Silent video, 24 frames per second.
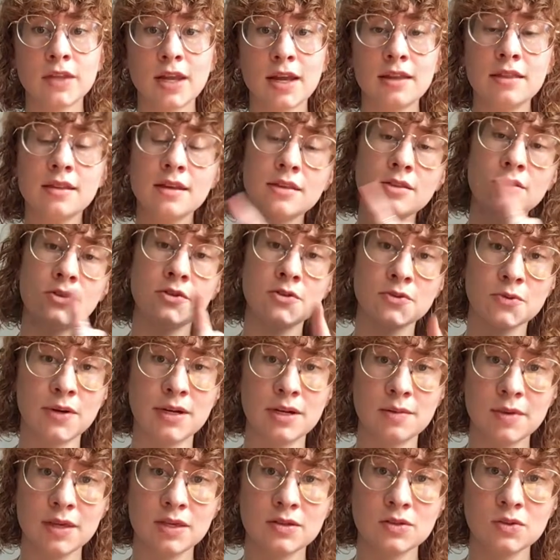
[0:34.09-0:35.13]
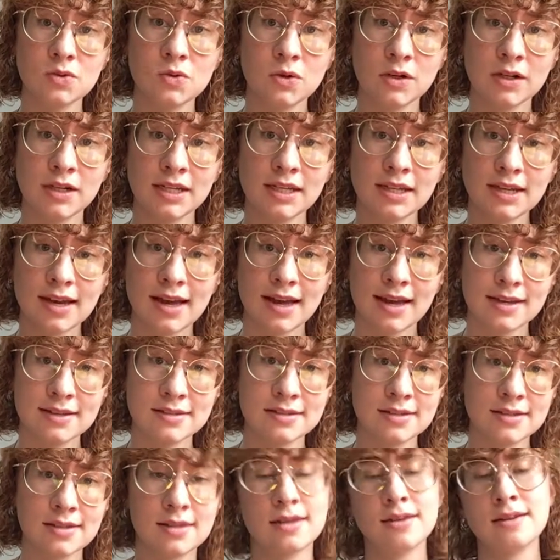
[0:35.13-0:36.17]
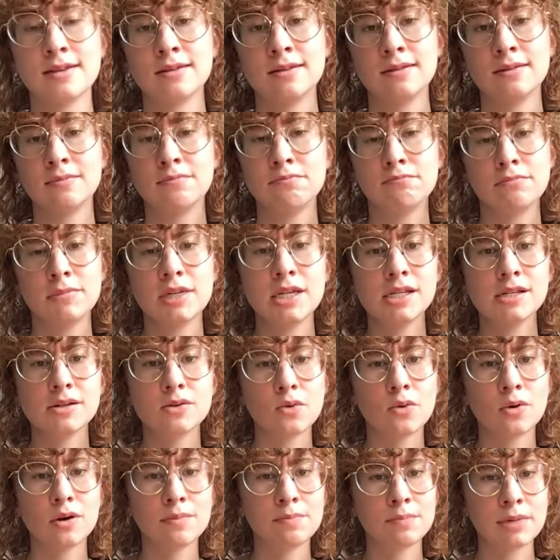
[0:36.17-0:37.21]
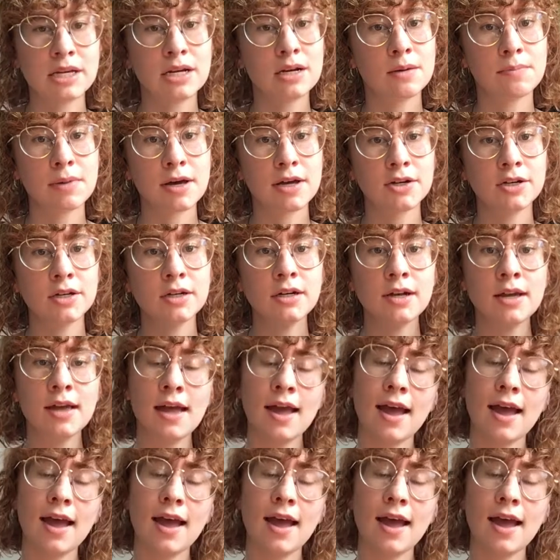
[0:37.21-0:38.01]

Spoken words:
and then there's going to be story as the meat or peanut butter,